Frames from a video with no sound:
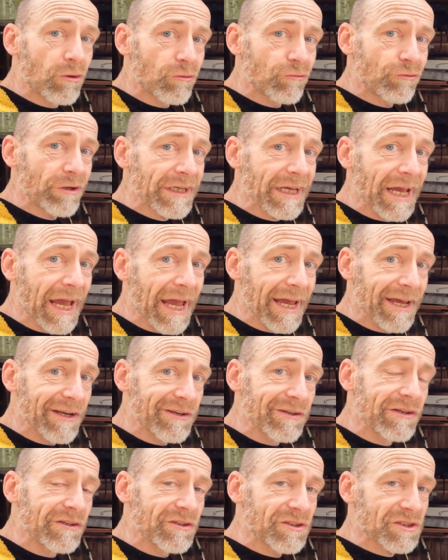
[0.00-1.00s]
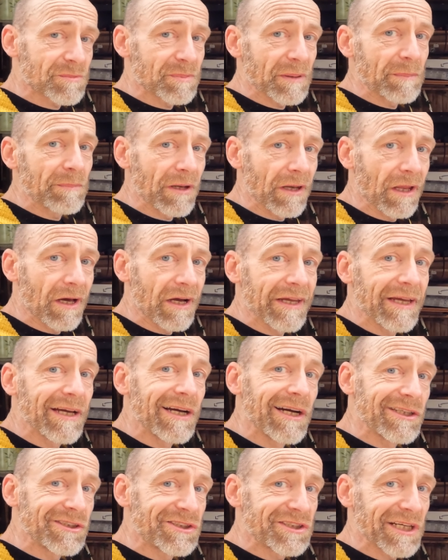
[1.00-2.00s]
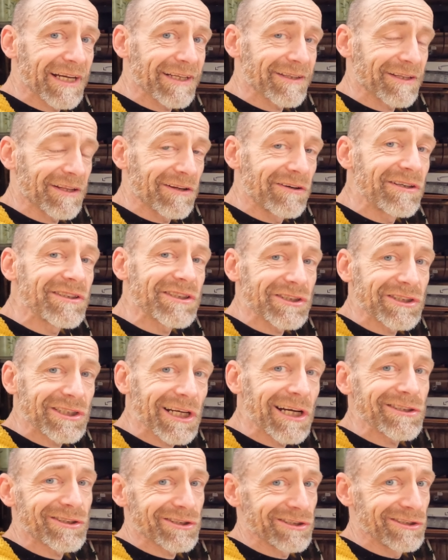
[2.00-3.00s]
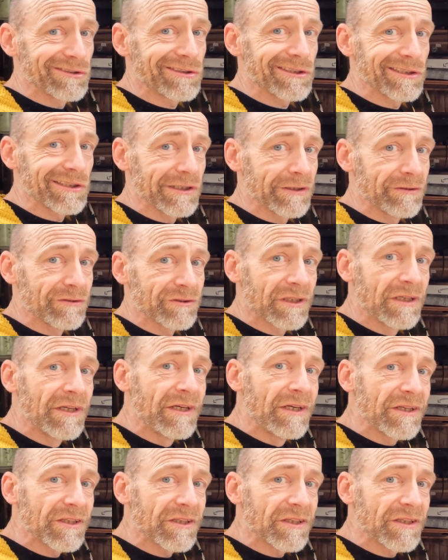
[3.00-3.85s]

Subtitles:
ring ahead just to be polite and check that there is a charger you can use,